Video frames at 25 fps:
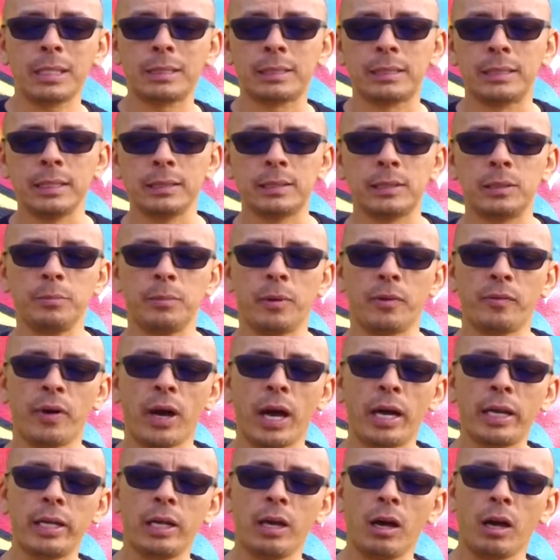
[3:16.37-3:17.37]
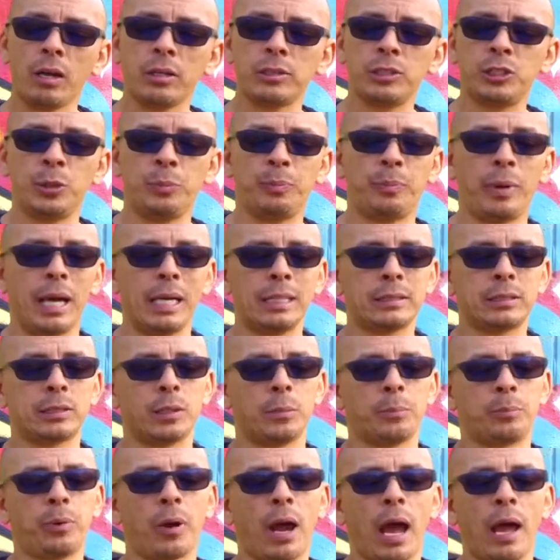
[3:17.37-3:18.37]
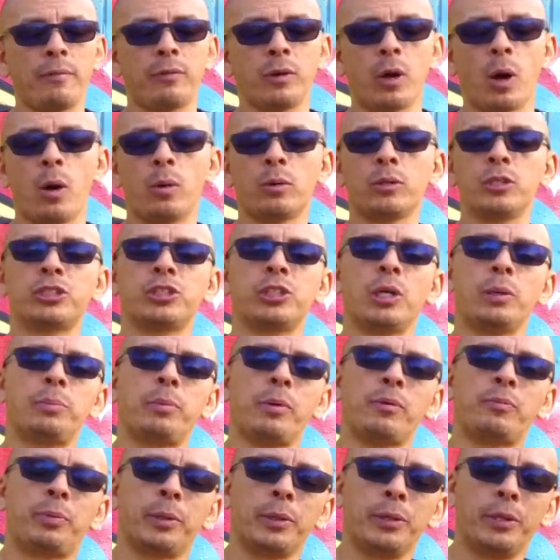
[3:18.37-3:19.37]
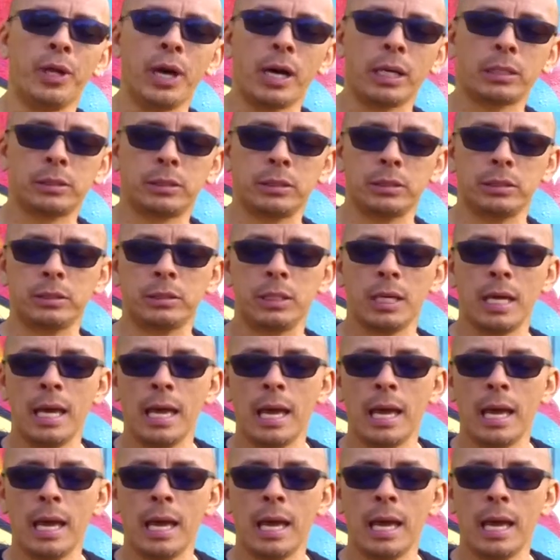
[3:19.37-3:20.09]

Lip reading: system of ideology based on private ownership of productions